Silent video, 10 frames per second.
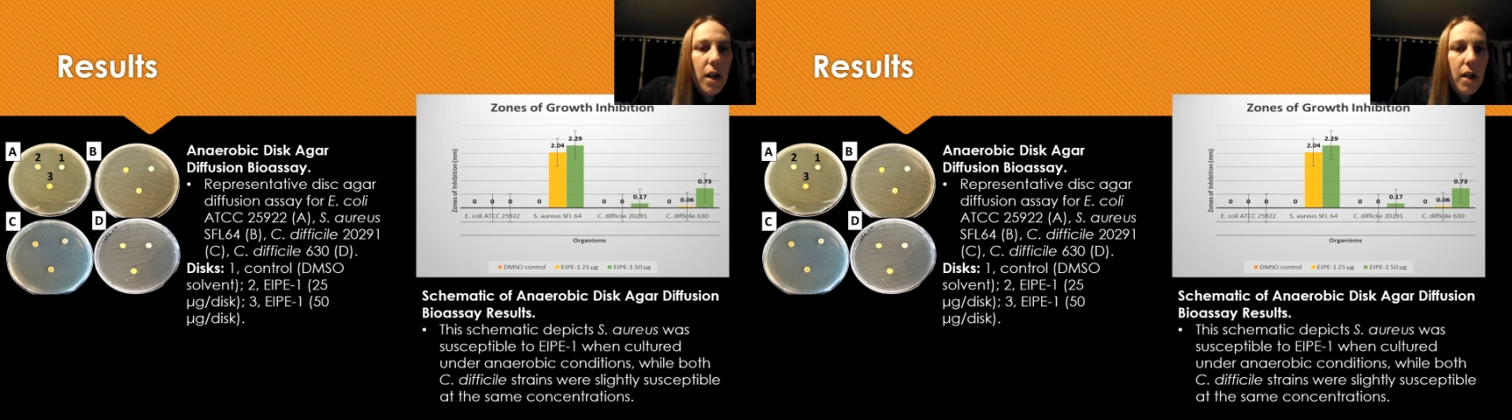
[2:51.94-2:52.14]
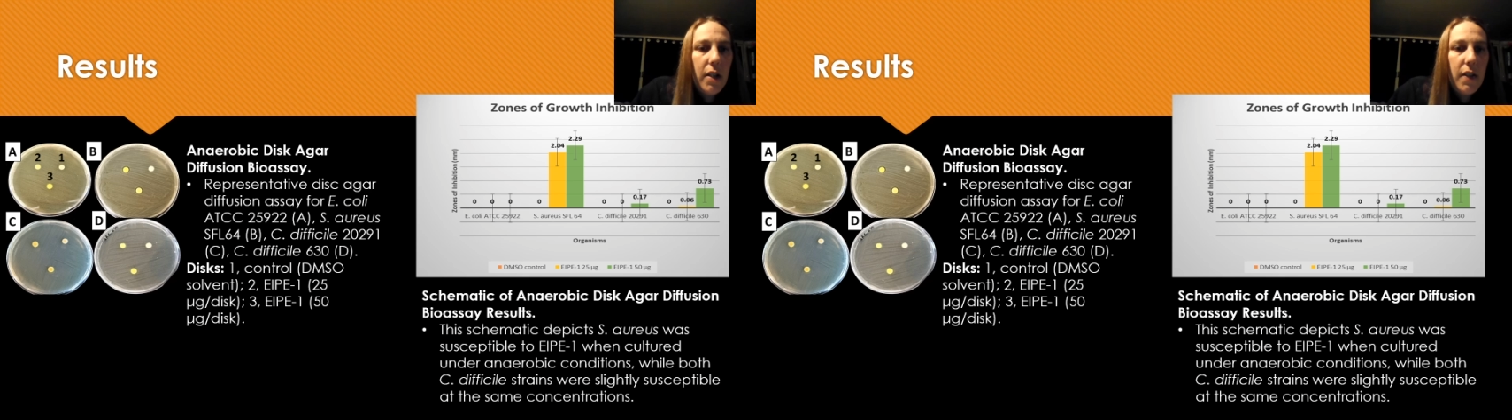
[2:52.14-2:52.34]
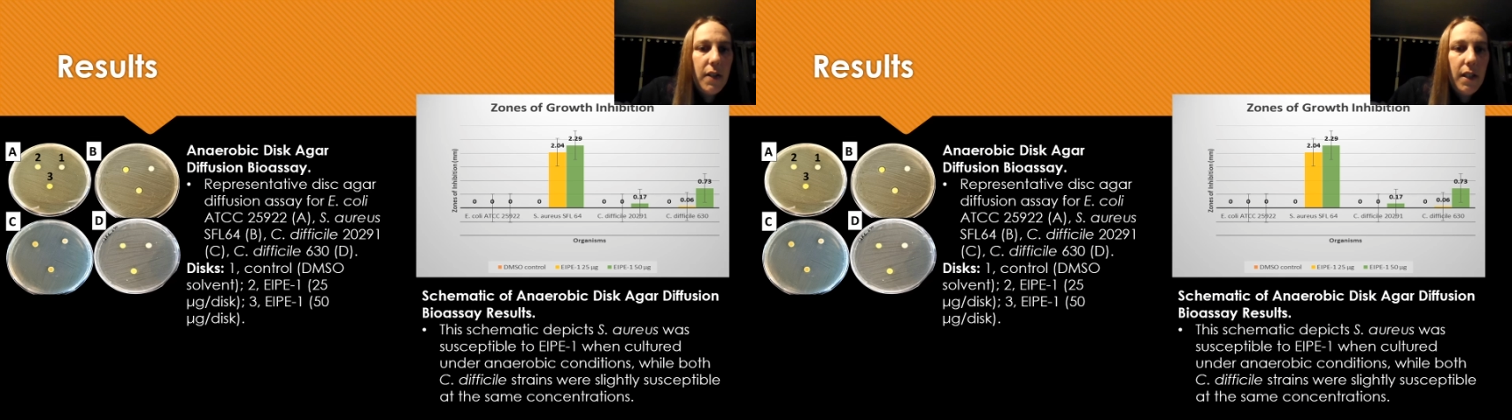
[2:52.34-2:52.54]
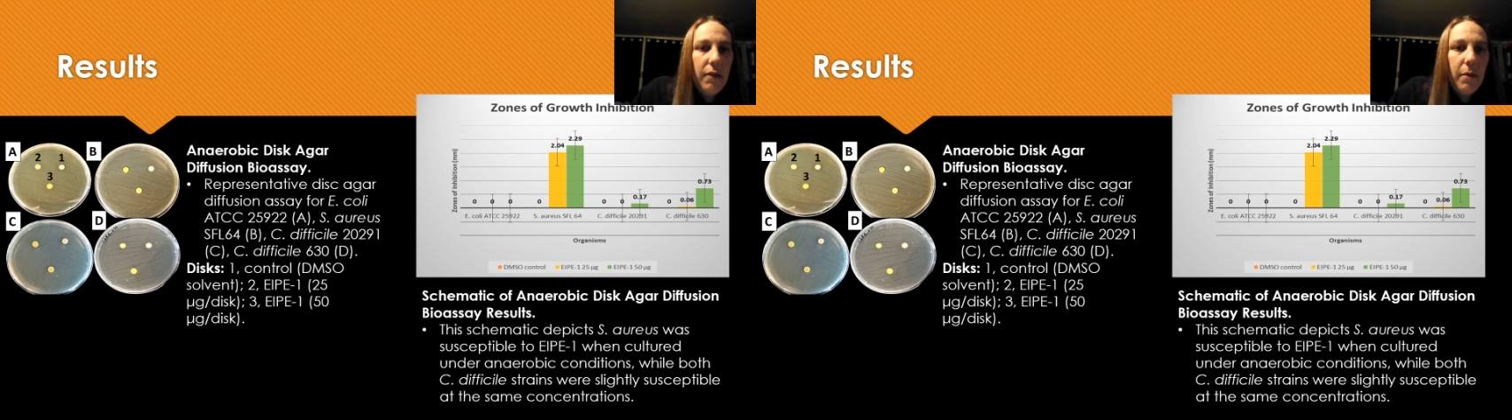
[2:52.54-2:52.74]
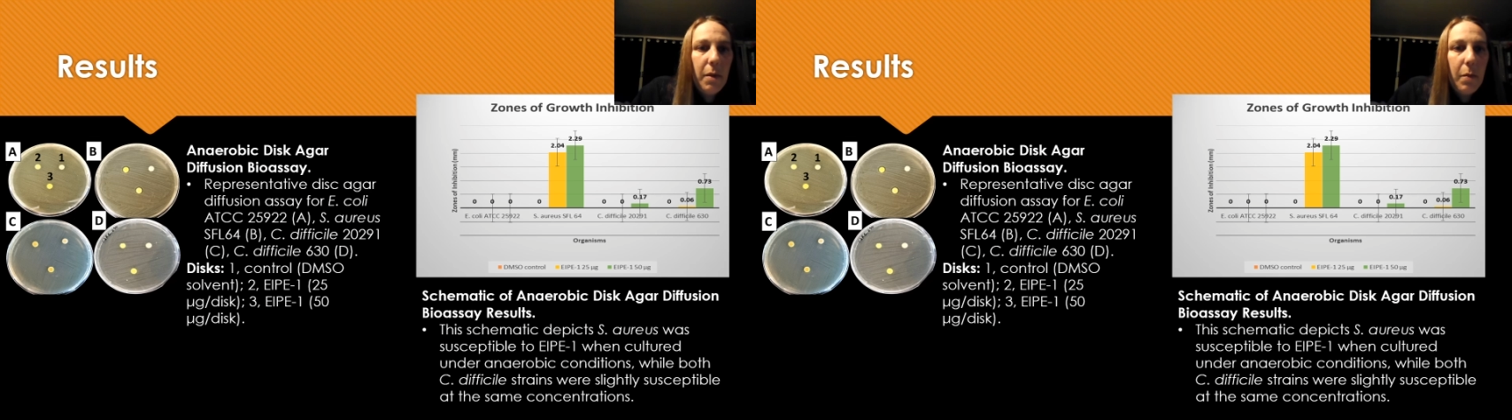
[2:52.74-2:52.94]
hard to see
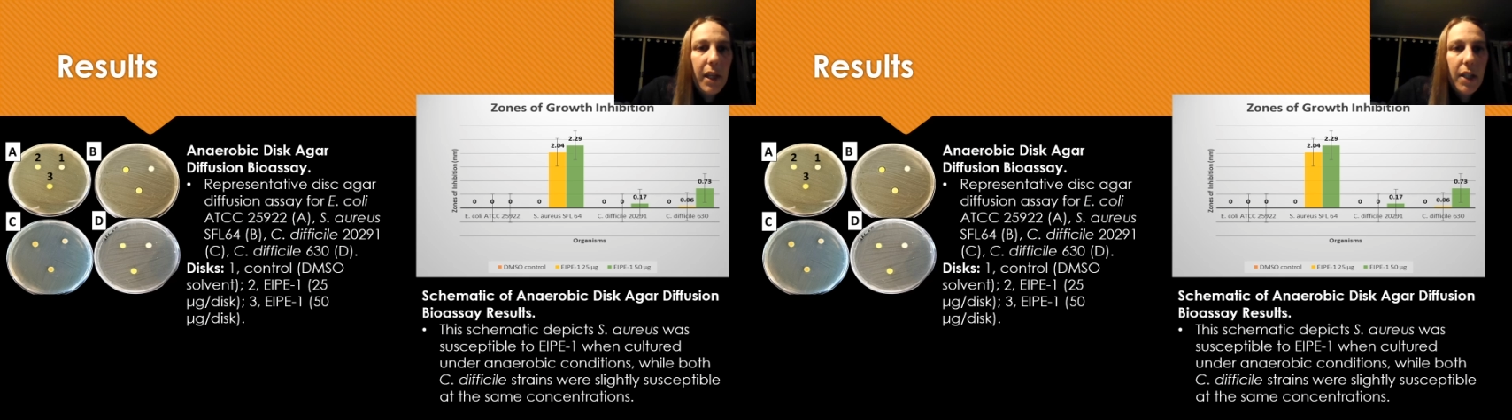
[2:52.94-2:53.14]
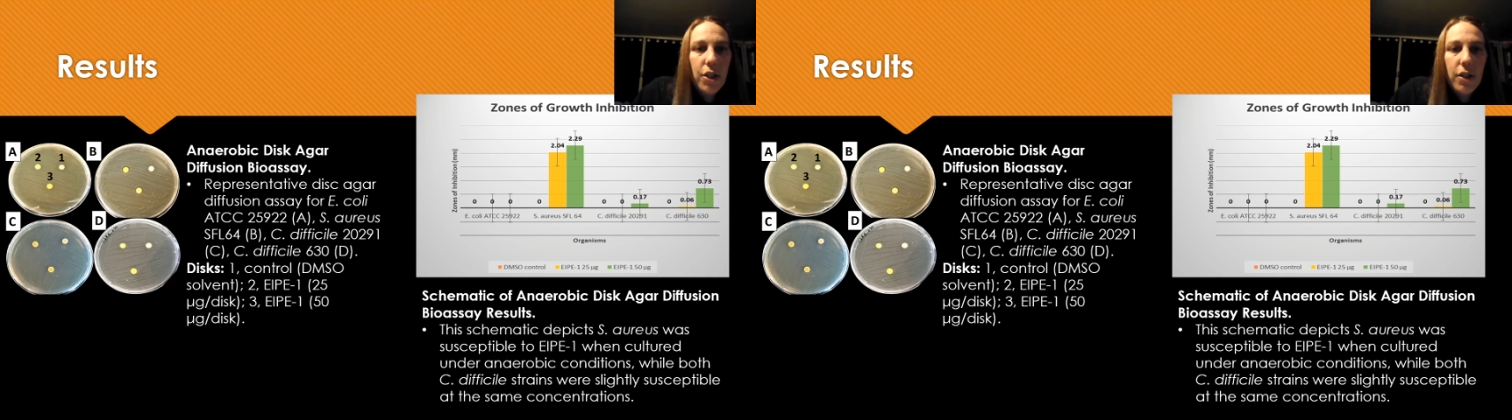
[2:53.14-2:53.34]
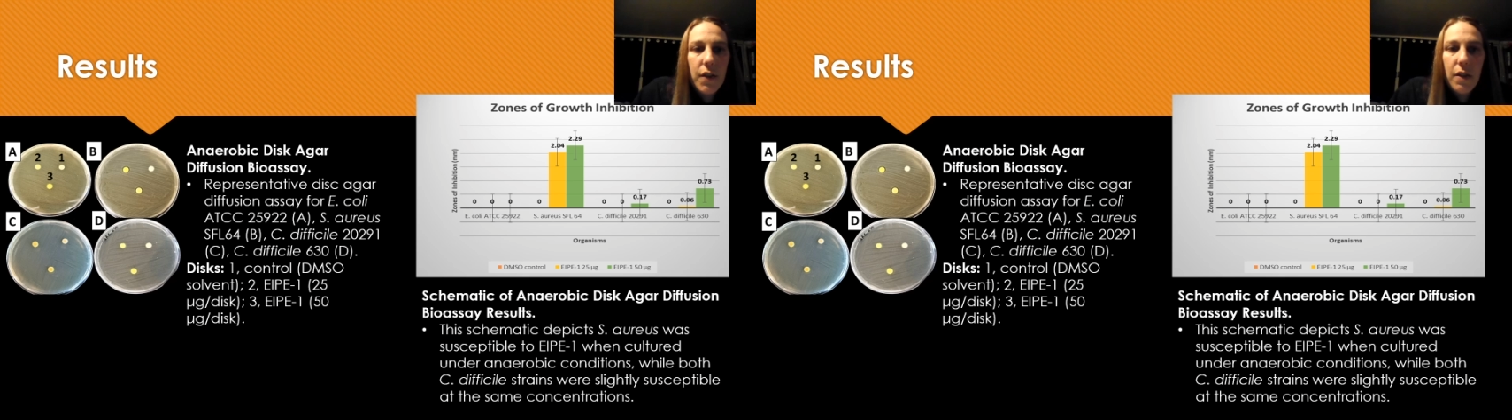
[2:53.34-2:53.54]
from the pictures,